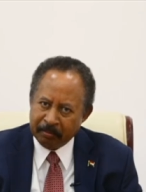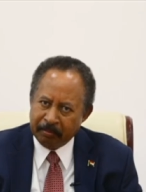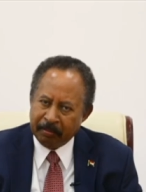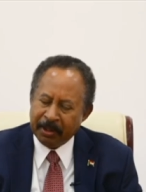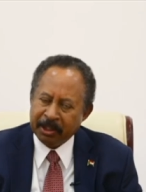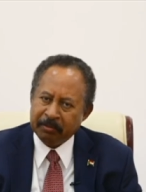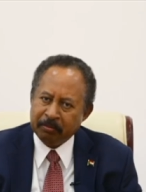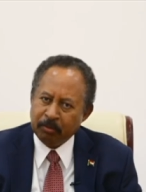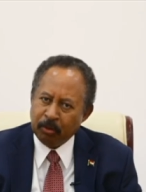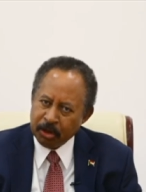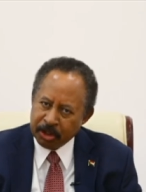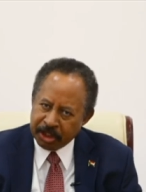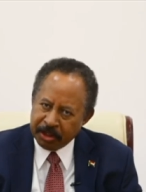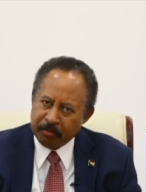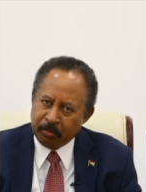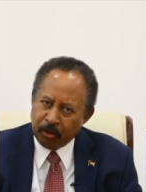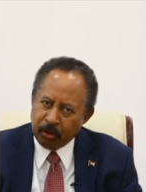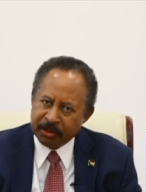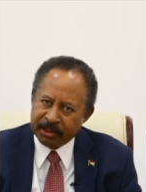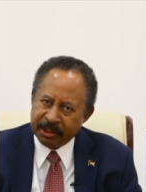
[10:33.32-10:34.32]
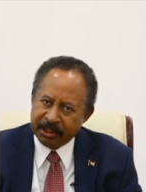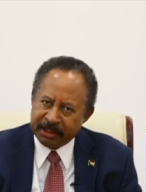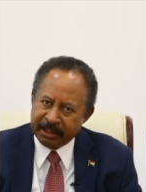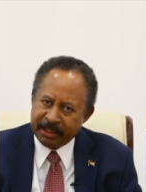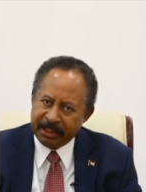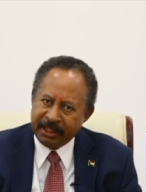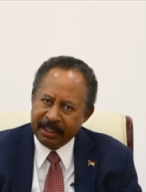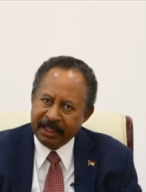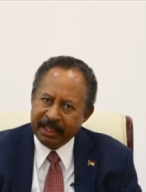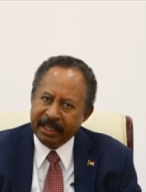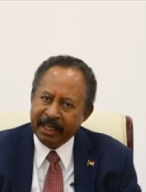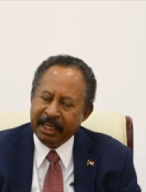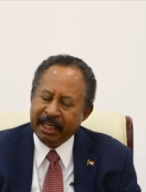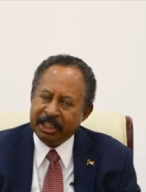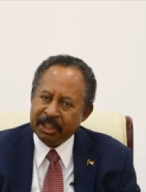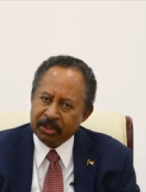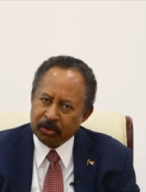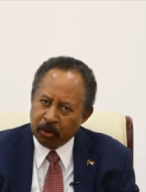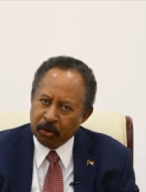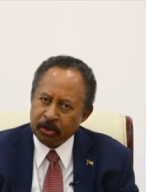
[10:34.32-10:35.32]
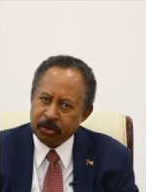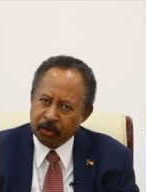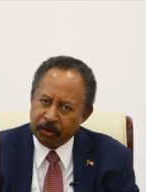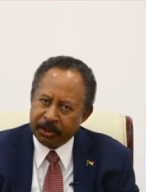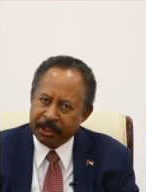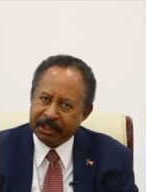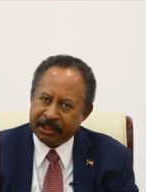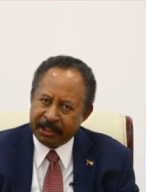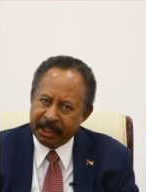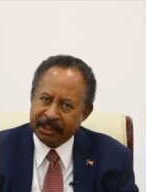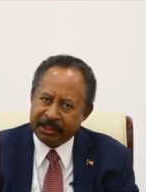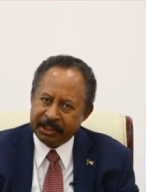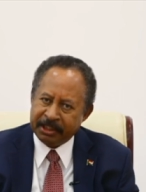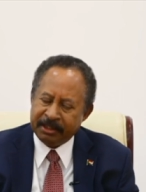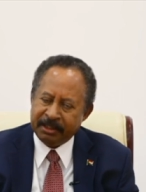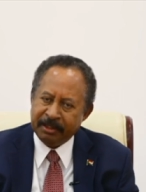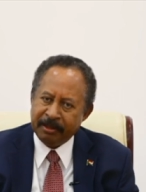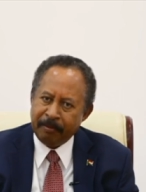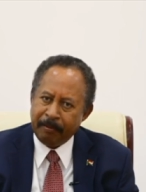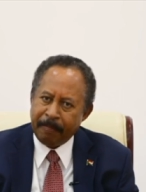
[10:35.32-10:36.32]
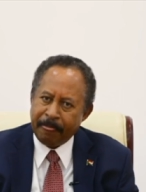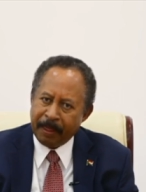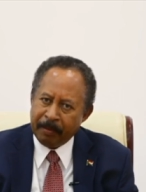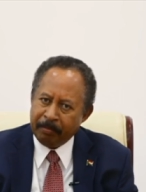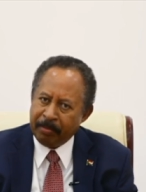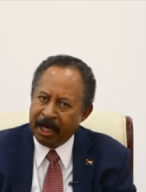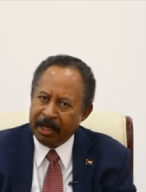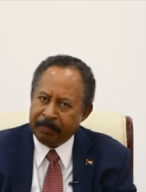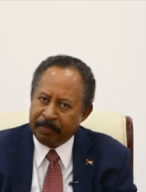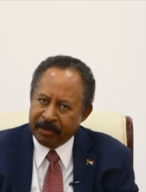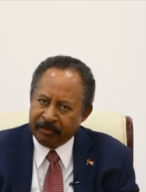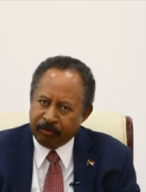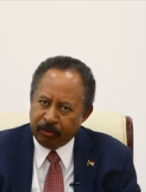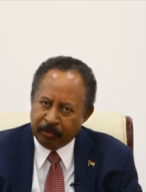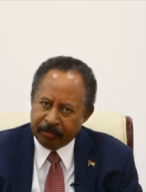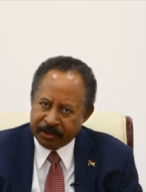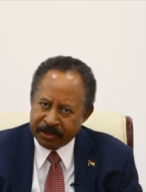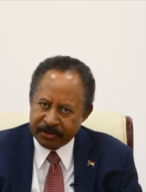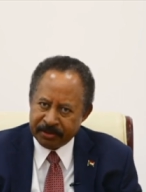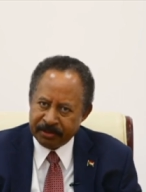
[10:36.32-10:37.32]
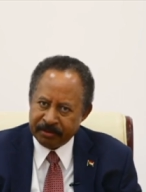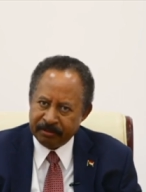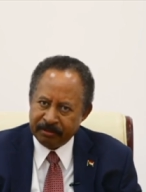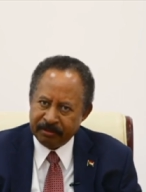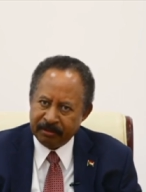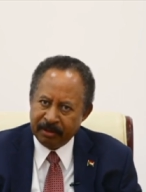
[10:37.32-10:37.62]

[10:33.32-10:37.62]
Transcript: But most importantly, it is also dictated by performance.